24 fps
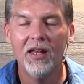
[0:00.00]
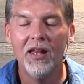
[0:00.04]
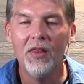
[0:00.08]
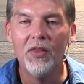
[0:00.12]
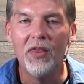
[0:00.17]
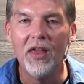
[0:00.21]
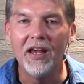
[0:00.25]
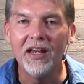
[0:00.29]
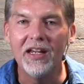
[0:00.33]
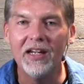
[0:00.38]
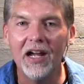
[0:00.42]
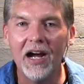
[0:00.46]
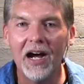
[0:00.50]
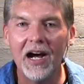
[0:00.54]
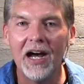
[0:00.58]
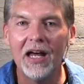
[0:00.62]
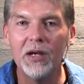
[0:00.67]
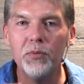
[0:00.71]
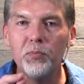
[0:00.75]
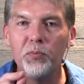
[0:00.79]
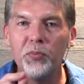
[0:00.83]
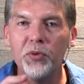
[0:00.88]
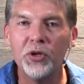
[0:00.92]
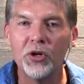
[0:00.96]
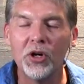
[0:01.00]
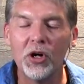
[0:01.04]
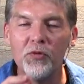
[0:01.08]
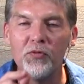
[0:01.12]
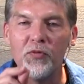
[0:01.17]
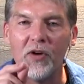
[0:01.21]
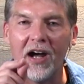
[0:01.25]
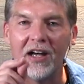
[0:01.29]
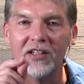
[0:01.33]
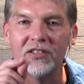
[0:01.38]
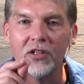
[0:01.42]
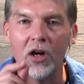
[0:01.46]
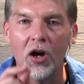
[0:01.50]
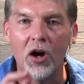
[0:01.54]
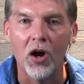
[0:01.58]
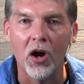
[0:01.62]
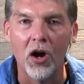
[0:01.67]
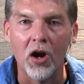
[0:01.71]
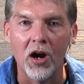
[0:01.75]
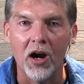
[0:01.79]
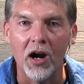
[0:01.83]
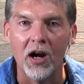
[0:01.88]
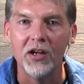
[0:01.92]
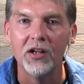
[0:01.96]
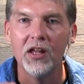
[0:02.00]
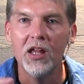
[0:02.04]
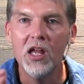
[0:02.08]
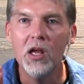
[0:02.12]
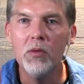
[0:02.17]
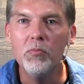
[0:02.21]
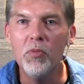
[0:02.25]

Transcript: That God purifies a heart